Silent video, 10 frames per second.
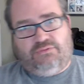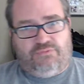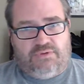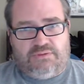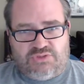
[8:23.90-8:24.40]

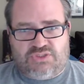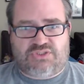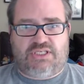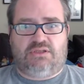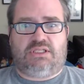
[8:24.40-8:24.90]
I was
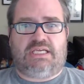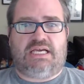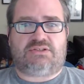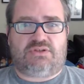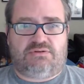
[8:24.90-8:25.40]
just sitting on the
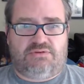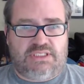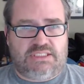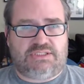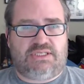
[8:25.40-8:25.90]
couch for three
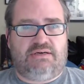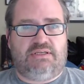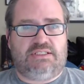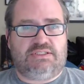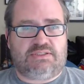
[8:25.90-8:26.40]
days
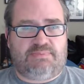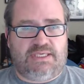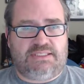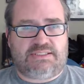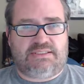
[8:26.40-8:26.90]
staring into
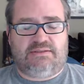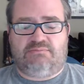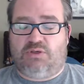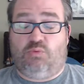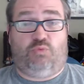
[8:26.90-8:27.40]
space
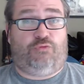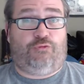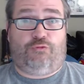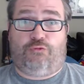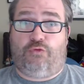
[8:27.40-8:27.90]
and
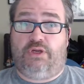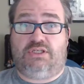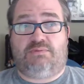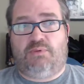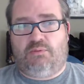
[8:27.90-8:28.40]

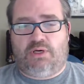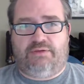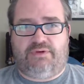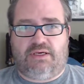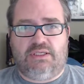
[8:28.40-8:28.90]
freaked my
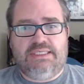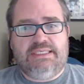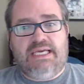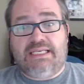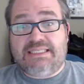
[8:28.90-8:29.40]
wife out.
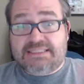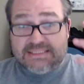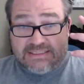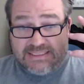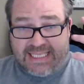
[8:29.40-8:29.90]
At
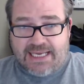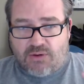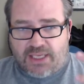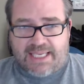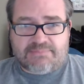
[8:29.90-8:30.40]
least
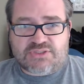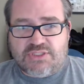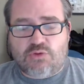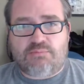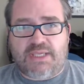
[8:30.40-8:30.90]
now I am
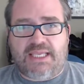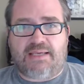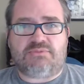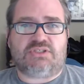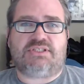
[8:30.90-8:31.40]
still me.
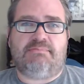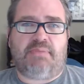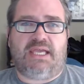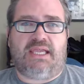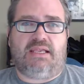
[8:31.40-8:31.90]
I'm just in
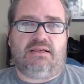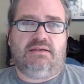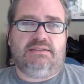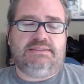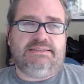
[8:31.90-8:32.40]
pain,
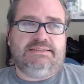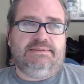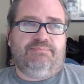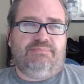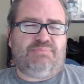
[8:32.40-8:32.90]

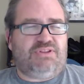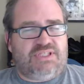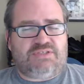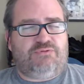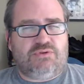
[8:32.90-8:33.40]
but
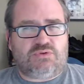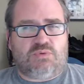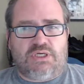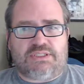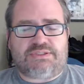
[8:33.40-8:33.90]
this feels
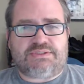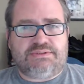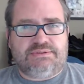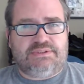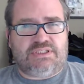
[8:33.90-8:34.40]

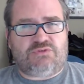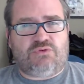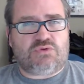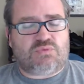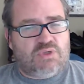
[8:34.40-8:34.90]
worse. This
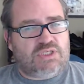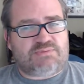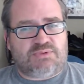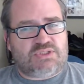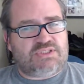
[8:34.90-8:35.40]
feels
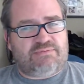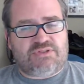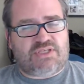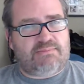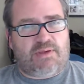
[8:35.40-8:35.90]
worse because
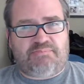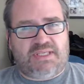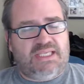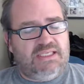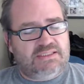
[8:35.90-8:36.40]
every time I
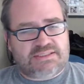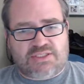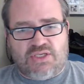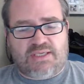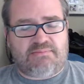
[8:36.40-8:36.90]
pee, it's
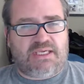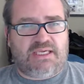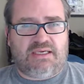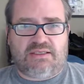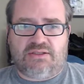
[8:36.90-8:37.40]
a
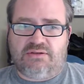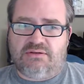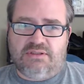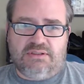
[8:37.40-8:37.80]
nightmare and